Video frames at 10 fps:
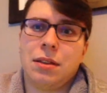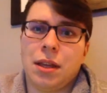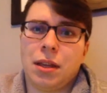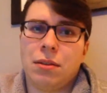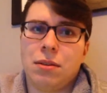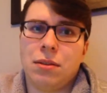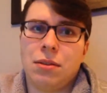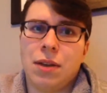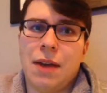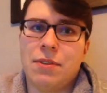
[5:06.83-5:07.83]
like
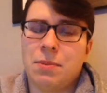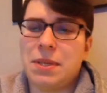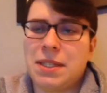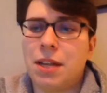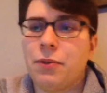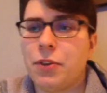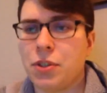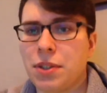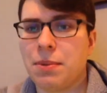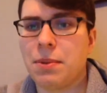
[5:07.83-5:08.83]
you have to be
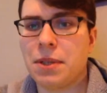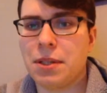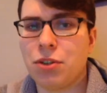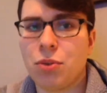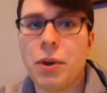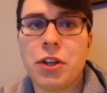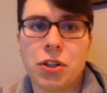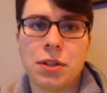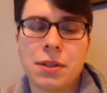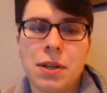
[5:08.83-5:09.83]
selfish in some of these
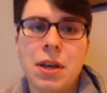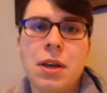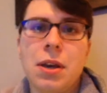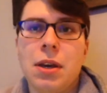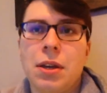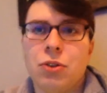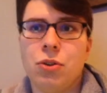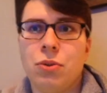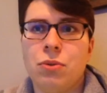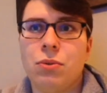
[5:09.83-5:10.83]
situations
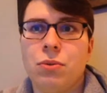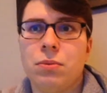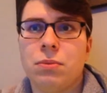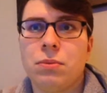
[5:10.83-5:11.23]
to